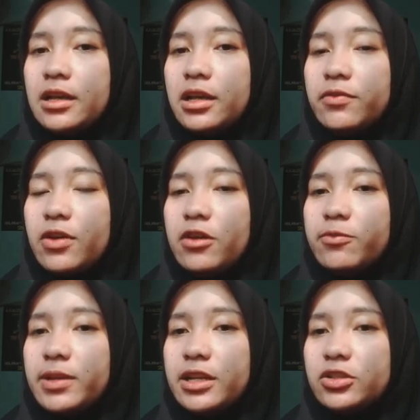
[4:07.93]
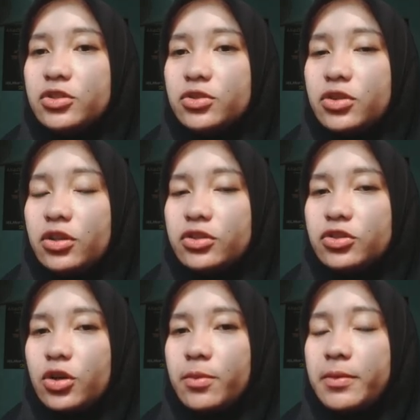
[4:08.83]
If you have been injured on the
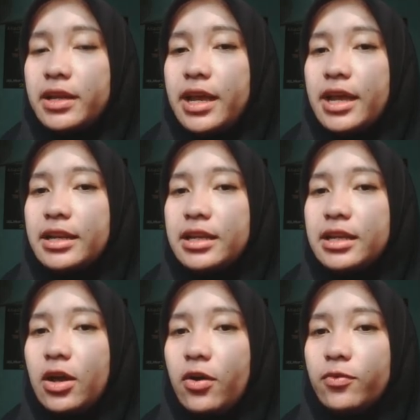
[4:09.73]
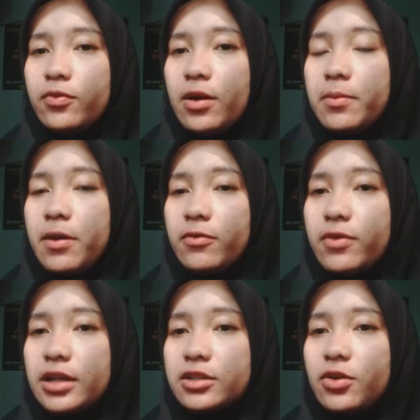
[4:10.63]
job in any of above
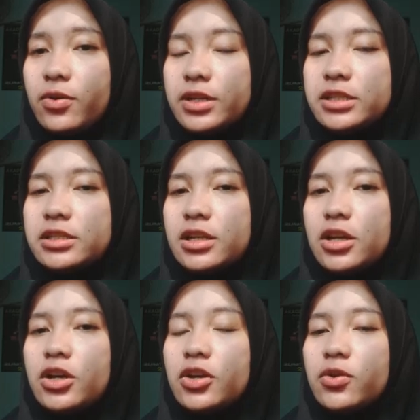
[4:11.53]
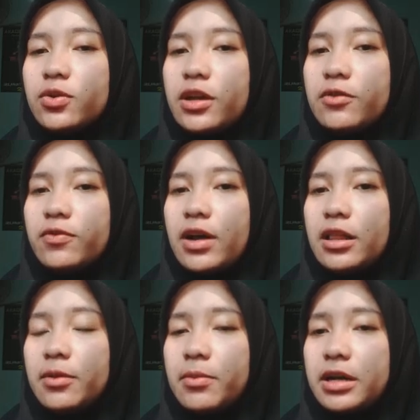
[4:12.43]
categories, you can
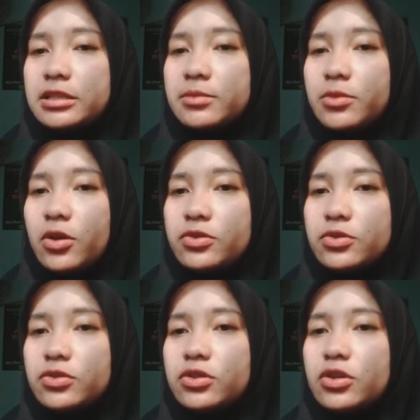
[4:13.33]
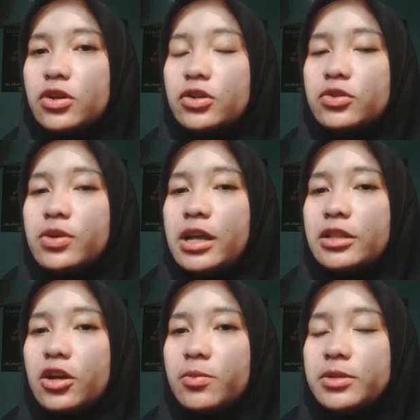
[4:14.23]
file a maritime lawsuit to get
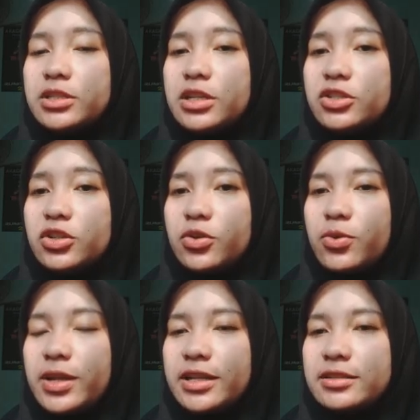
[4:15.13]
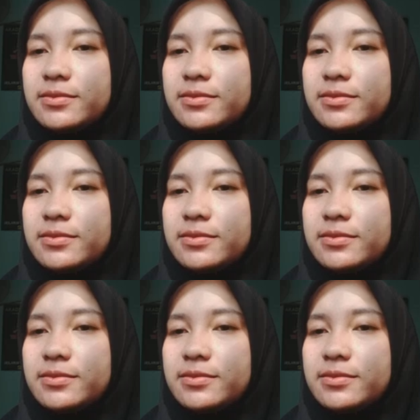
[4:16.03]
the compensation you need.